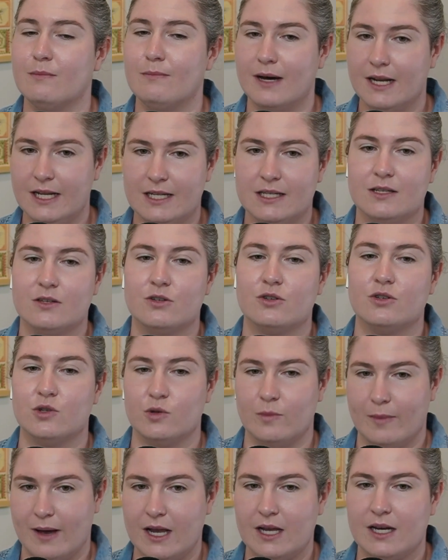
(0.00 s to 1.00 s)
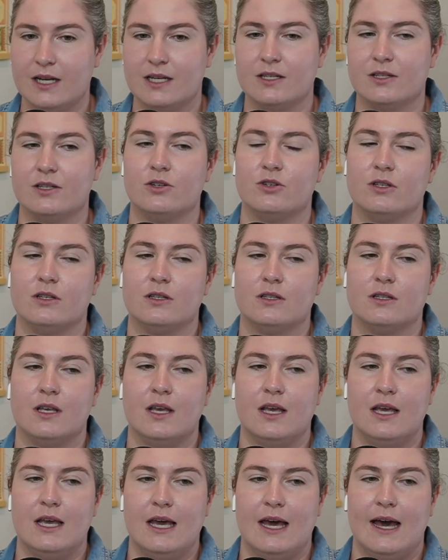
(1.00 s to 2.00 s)
money decisions or marketing decisions,
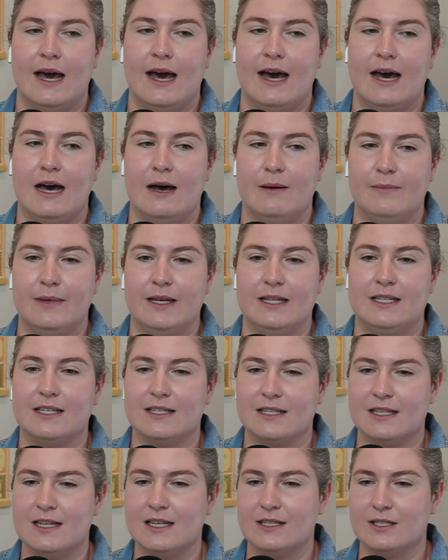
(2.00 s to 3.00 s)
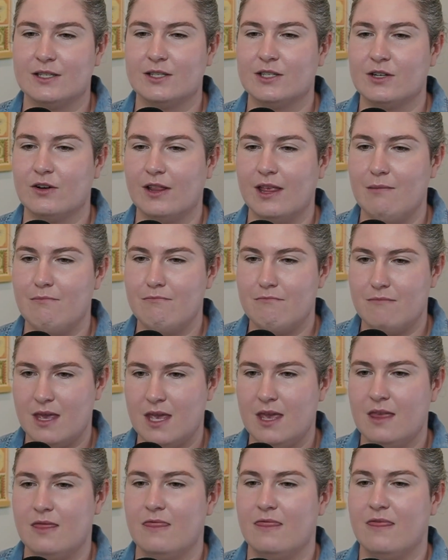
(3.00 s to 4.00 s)
it doesn't necessarily
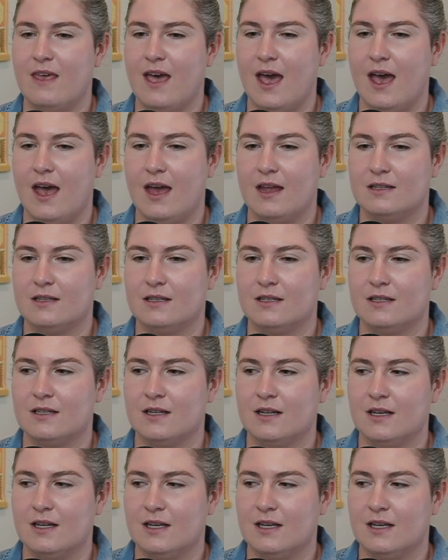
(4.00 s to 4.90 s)
mean that